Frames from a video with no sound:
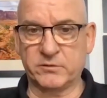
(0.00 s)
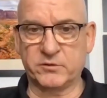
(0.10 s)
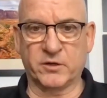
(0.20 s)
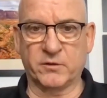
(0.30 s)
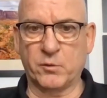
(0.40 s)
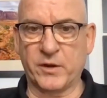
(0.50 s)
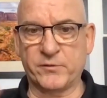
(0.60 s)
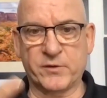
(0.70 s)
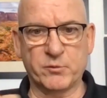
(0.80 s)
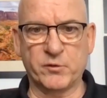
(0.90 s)
So a weather
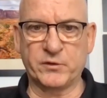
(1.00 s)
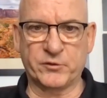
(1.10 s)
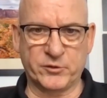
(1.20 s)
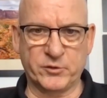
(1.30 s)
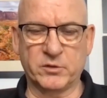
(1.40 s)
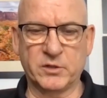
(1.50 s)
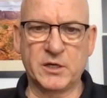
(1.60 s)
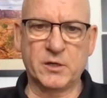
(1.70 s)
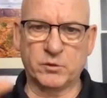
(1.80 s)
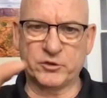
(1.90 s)
front moving through
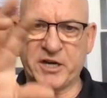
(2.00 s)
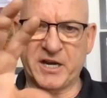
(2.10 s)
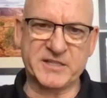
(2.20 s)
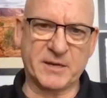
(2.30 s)
will change